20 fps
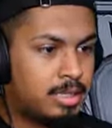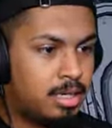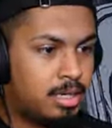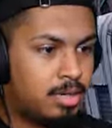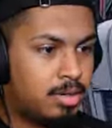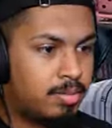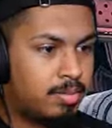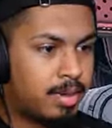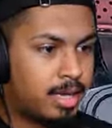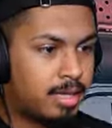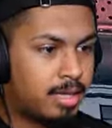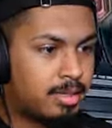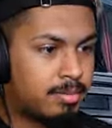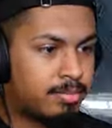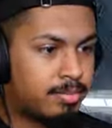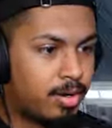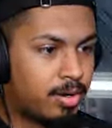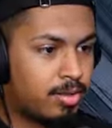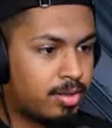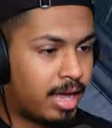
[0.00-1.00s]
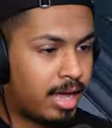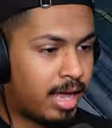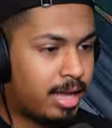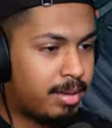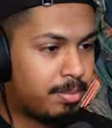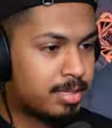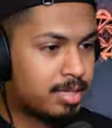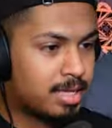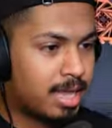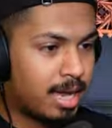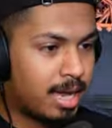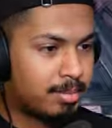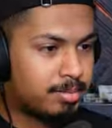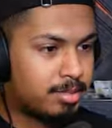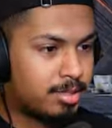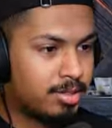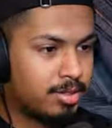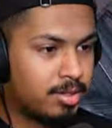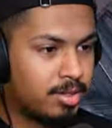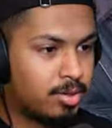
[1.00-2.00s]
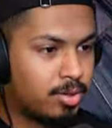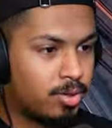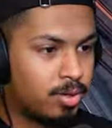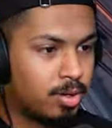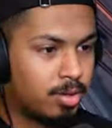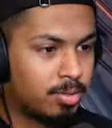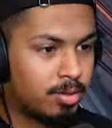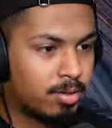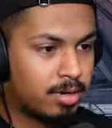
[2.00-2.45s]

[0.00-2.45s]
Oh my, bro, the aim is absolutely horrible